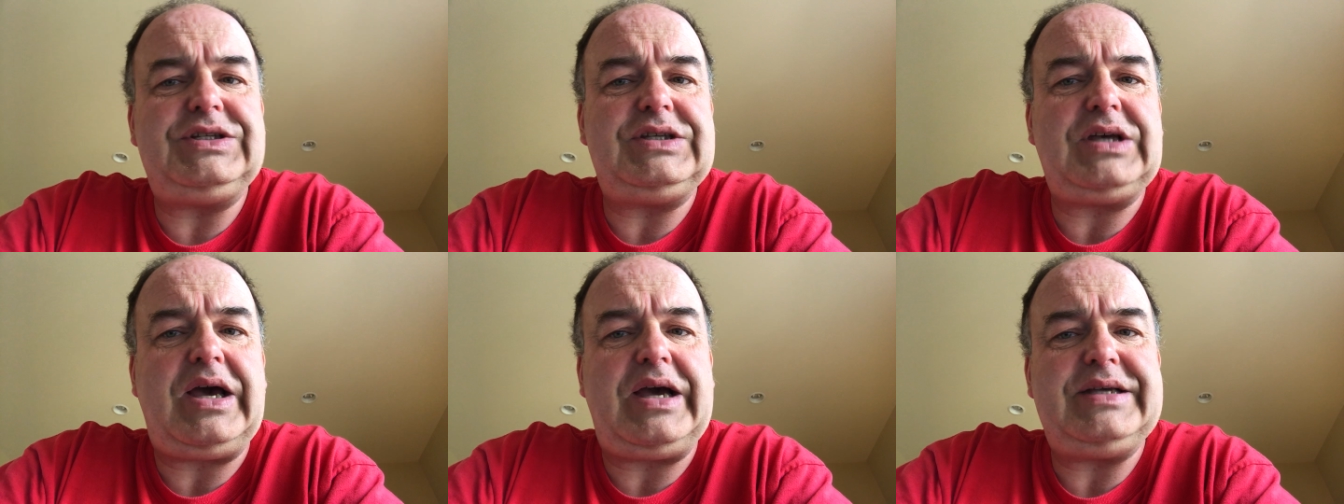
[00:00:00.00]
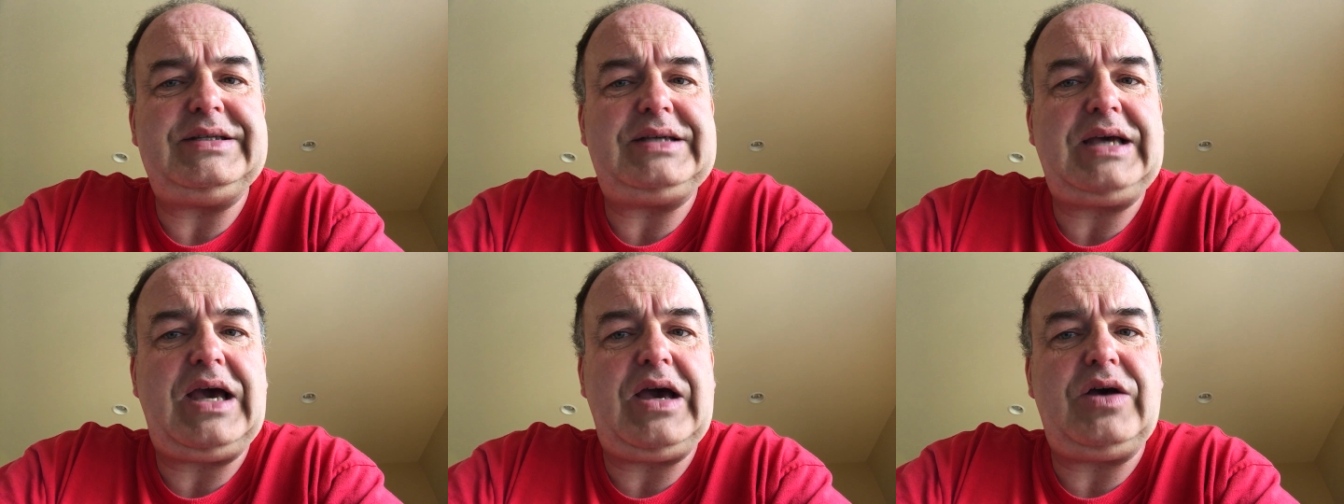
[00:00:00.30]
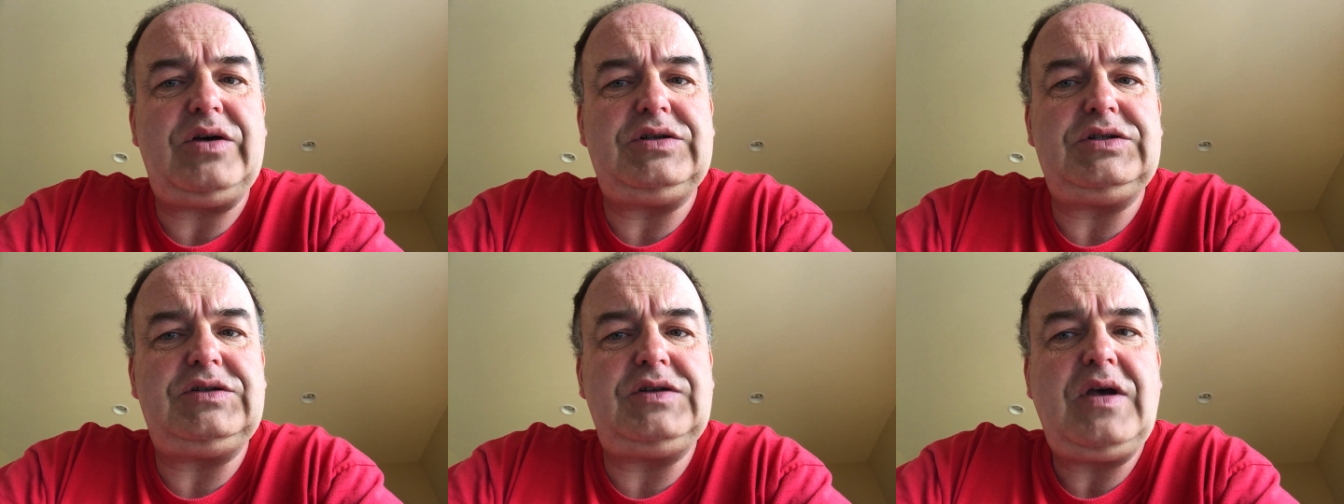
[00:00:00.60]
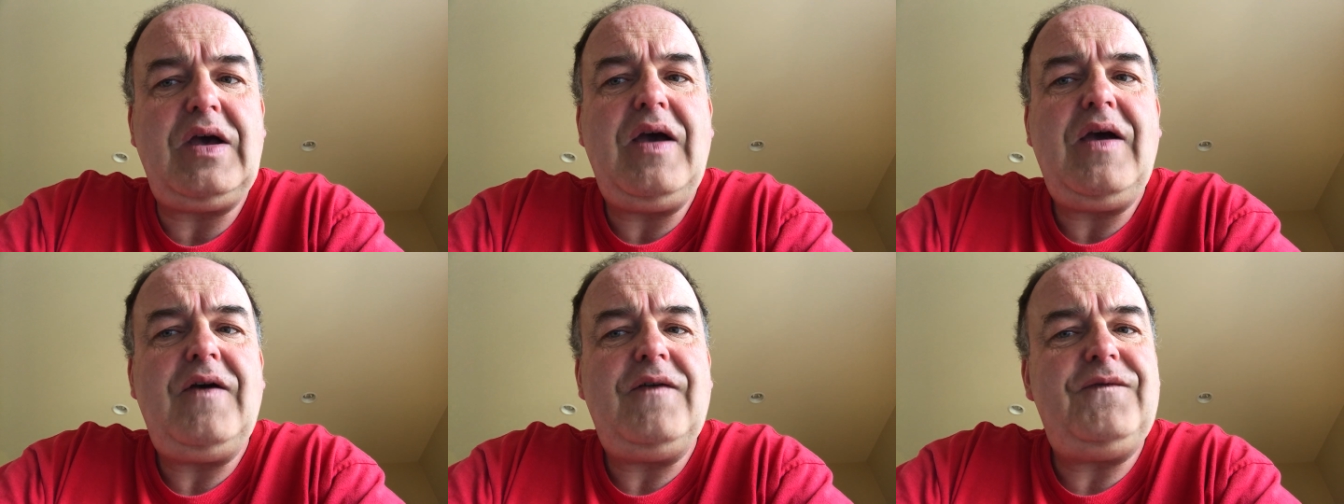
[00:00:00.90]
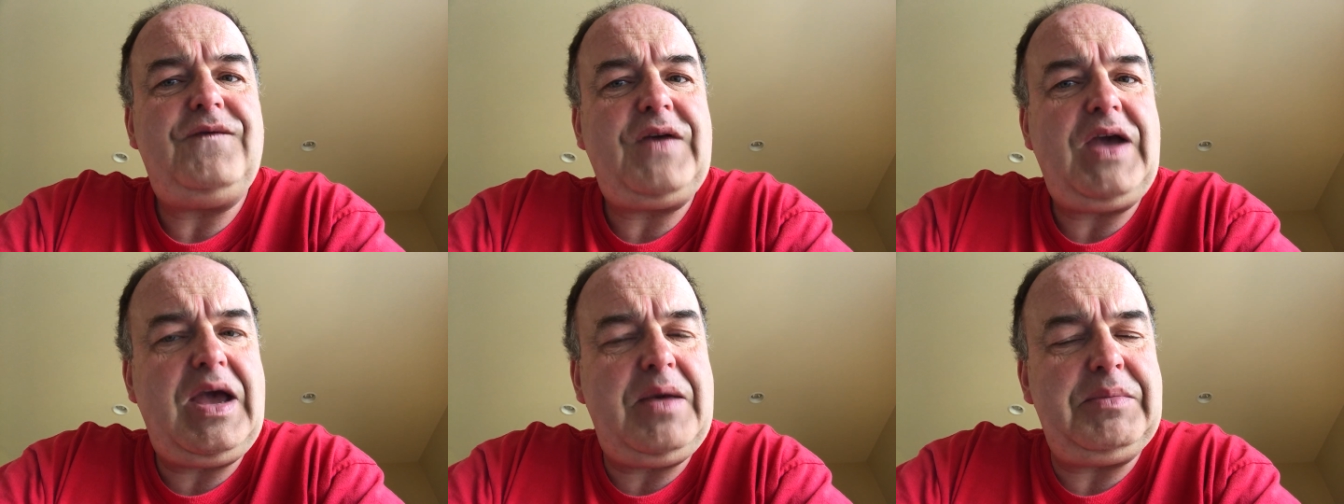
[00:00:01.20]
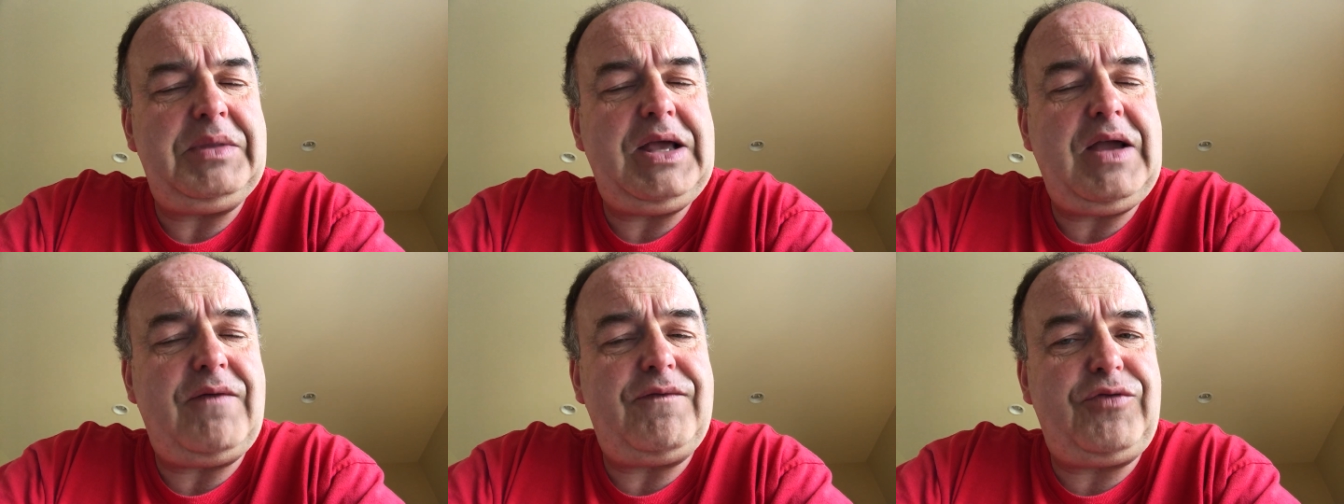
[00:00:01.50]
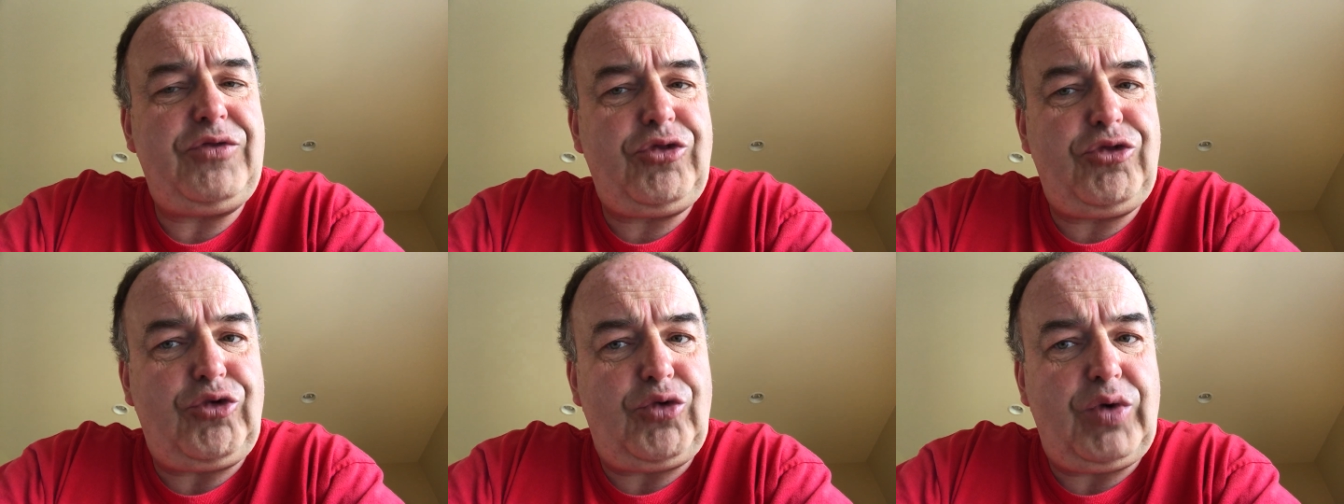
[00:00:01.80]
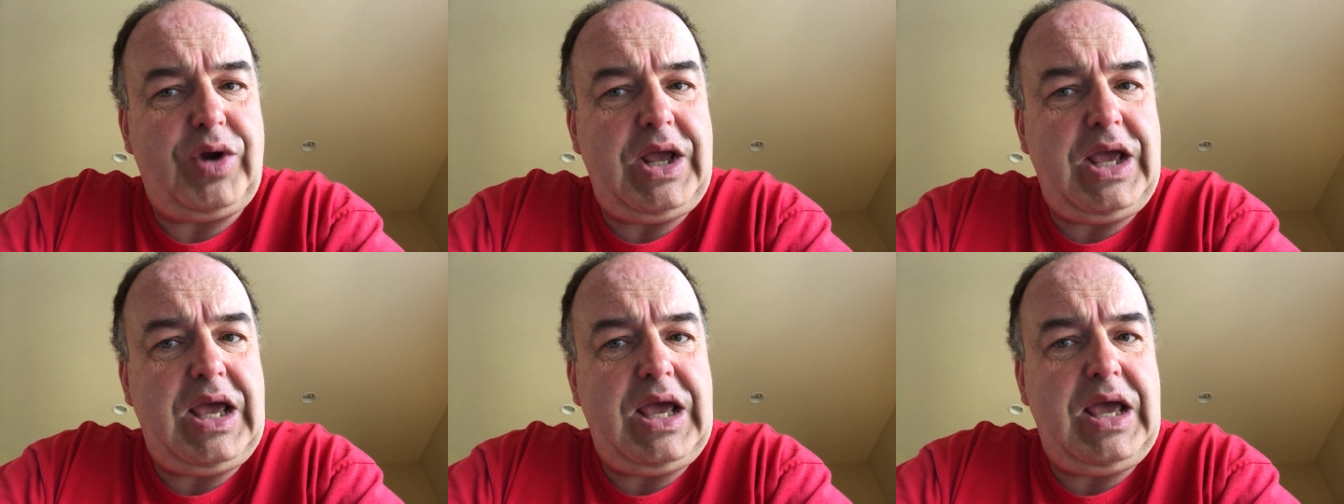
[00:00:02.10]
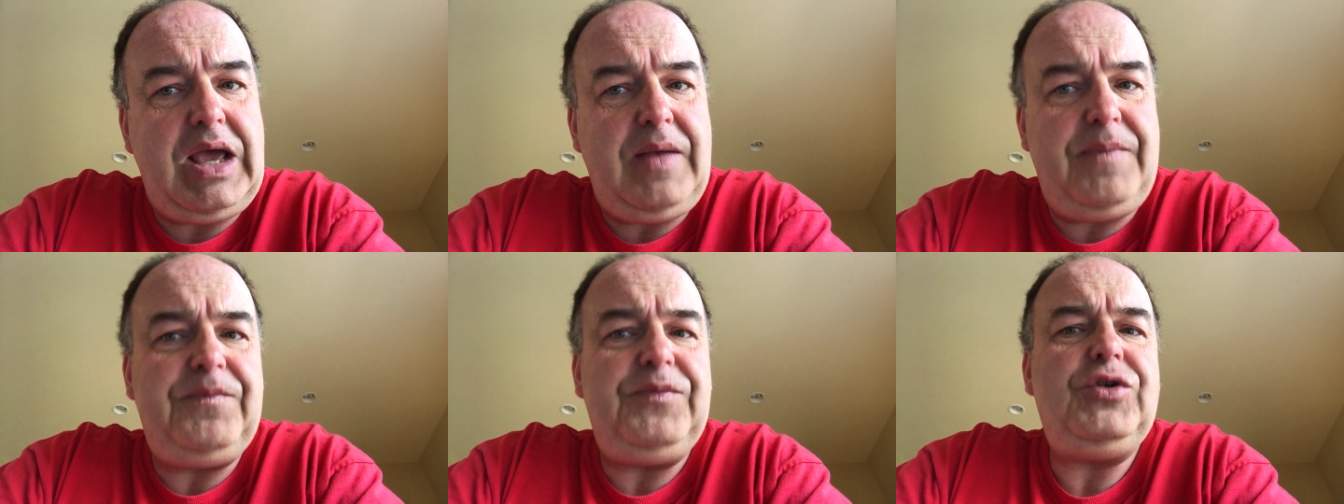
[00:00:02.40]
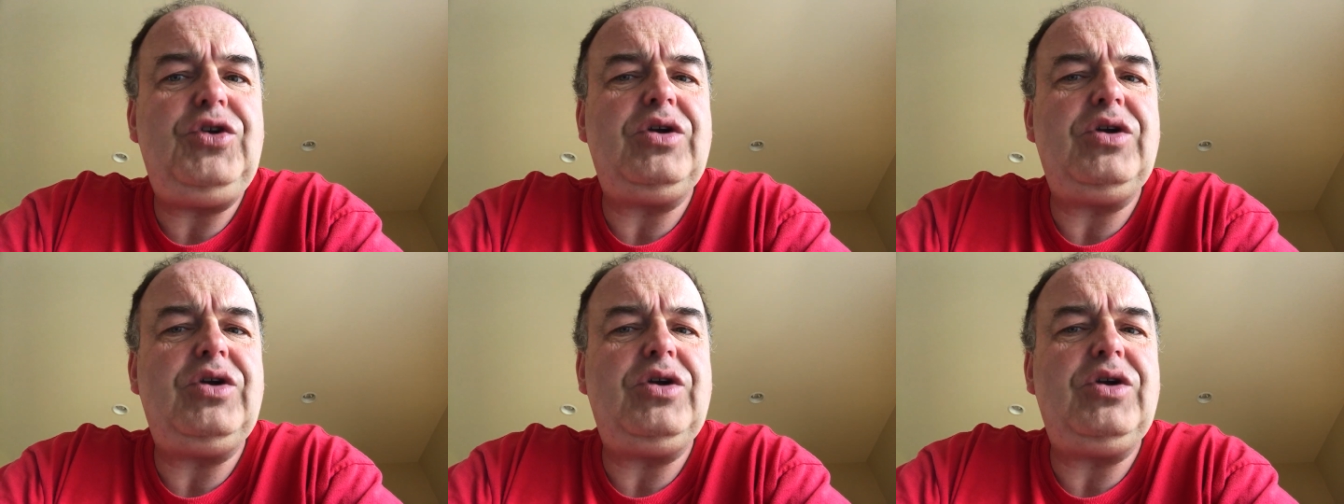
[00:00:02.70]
size house family of three,